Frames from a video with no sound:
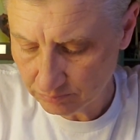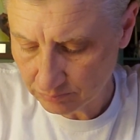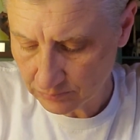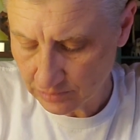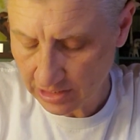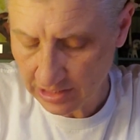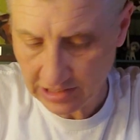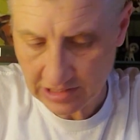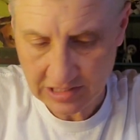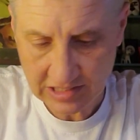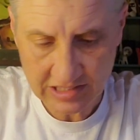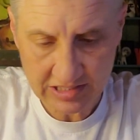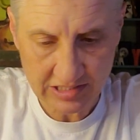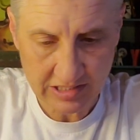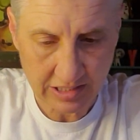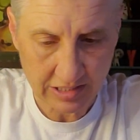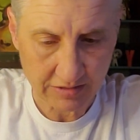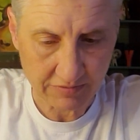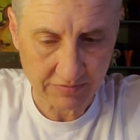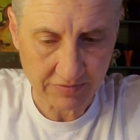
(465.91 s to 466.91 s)
Let's
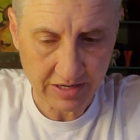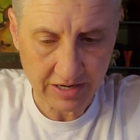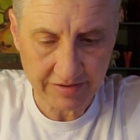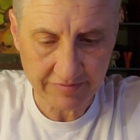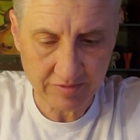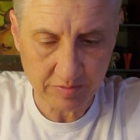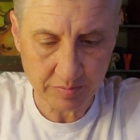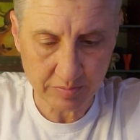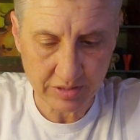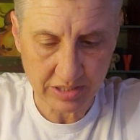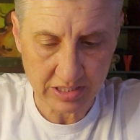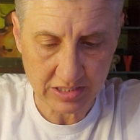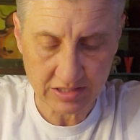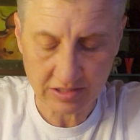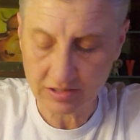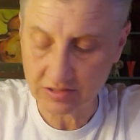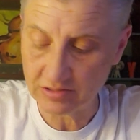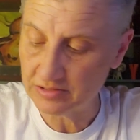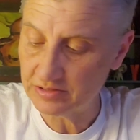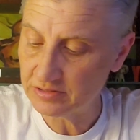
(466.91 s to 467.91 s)
see. Five of
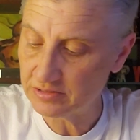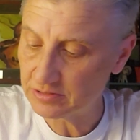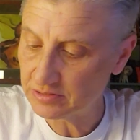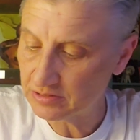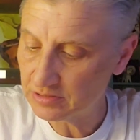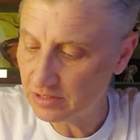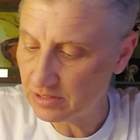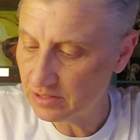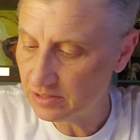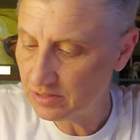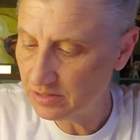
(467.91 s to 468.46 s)
Pentacles.